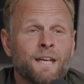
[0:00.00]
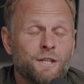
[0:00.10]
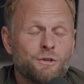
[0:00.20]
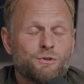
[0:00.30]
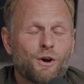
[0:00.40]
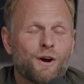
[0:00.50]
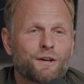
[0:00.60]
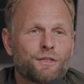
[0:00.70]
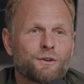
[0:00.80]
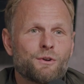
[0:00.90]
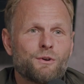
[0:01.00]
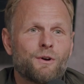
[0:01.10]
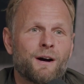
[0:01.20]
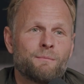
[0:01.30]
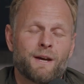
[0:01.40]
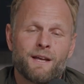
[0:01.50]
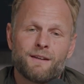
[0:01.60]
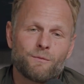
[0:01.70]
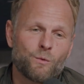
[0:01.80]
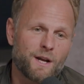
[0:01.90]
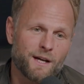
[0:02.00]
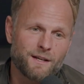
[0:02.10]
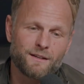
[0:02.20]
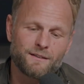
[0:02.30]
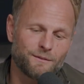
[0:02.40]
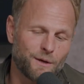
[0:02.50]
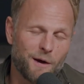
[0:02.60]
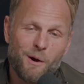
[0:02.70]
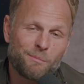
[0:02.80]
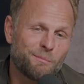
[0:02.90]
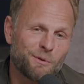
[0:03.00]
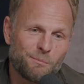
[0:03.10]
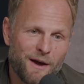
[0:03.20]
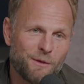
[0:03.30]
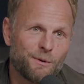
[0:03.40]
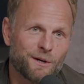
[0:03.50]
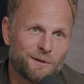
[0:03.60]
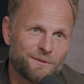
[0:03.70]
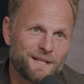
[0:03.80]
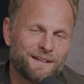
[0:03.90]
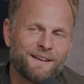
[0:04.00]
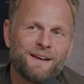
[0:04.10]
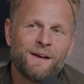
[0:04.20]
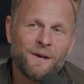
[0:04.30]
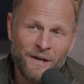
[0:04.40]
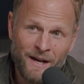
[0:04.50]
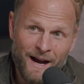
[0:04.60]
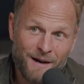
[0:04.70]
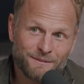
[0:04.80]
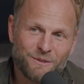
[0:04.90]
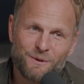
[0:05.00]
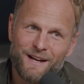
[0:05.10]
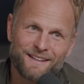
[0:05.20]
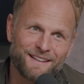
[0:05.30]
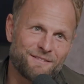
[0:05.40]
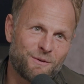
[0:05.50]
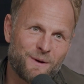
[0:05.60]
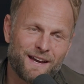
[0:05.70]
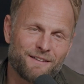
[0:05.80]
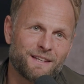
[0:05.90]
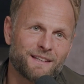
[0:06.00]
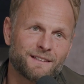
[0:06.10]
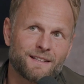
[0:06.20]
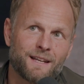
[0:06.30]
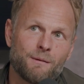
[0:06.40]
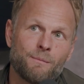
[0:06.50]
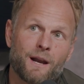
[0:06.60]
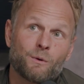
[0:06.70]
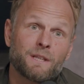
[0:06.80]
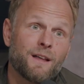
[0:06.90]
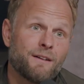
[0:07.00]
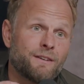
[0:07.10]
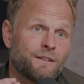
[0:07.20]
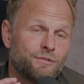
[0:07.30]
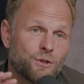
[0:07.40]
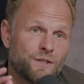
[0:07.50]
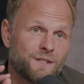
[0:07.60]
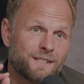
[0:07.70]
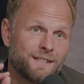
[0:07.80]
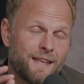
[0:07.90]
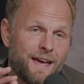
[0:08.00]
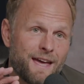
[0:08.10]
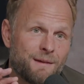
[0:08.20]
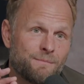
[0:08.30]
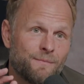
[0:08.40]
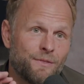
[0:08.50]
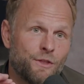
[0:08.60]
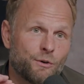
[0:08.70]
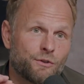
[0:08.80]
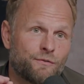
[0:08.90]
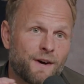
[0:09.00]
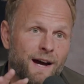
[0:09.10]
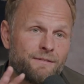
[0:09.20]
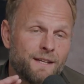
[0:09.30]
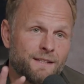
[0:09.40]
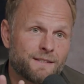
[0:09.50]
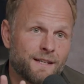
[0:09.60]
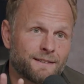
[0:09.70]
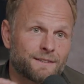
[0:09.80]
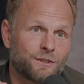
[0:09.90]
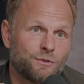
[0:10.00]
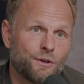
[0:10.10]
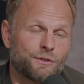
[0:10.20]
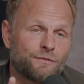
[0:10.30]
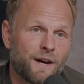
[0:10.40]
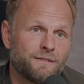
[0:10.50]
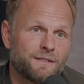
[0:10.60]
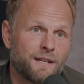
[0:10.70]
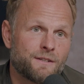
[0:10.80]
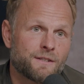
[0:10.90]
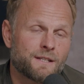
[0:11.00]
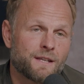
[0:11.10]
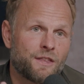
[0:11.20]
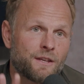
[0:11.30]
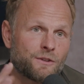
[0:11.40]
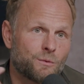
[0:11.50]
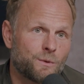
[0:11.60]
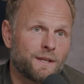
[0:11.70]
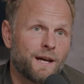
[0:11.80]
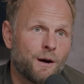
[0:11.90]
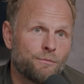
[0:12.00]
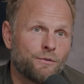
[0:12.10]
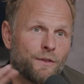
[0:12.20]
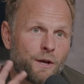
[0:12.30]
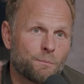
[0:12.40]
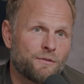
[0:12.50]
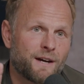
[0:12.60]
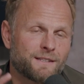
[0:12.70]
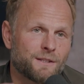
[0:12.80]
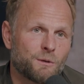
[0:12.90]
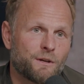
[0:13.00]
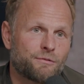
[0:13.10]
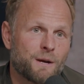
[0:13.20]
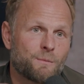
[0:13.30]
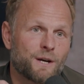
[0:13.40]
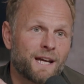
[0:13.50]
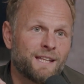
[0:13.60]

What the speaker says: Can you talk through, and we're not going to, I want people to buy the book and read it. So we're not going to give away everything that's in it, but I would love it if you could just name those 5 instincts through those 5 stages, because I think that they're really helpful. That'll provide us a little bit of framework.